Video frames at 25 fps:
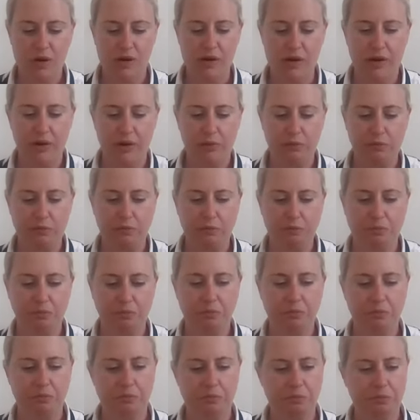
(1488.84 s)

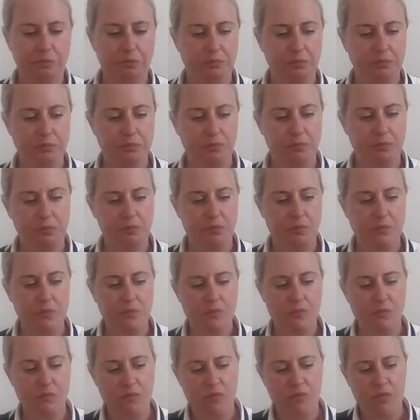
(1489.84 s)
Um,
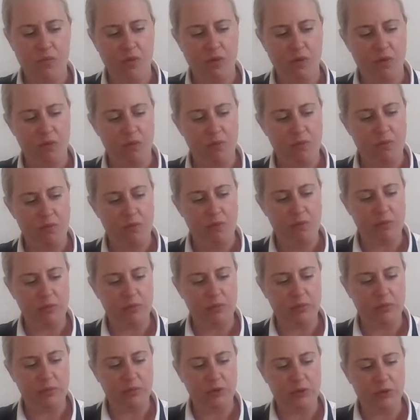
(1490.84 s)
I
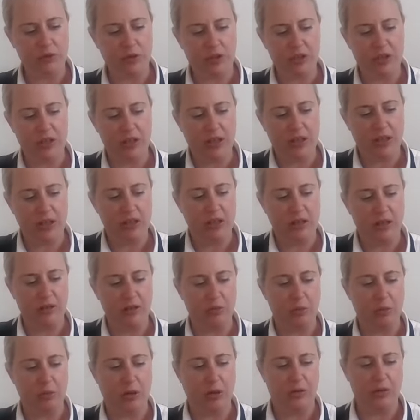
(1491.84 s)
was going to eat
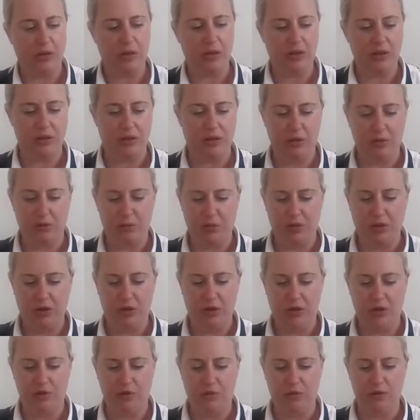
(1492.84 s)
another bit. I think I, my
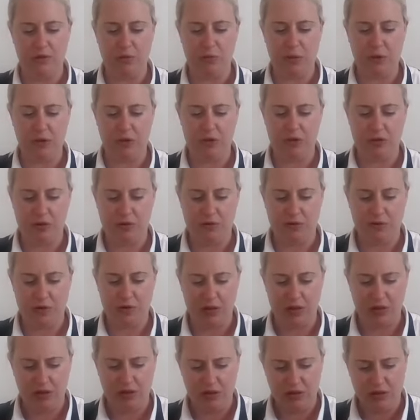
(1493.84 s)
knife was a bit
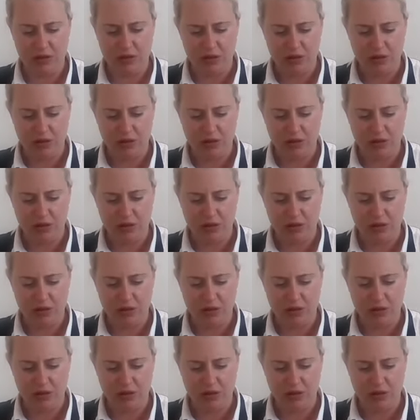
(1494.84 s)
truffly.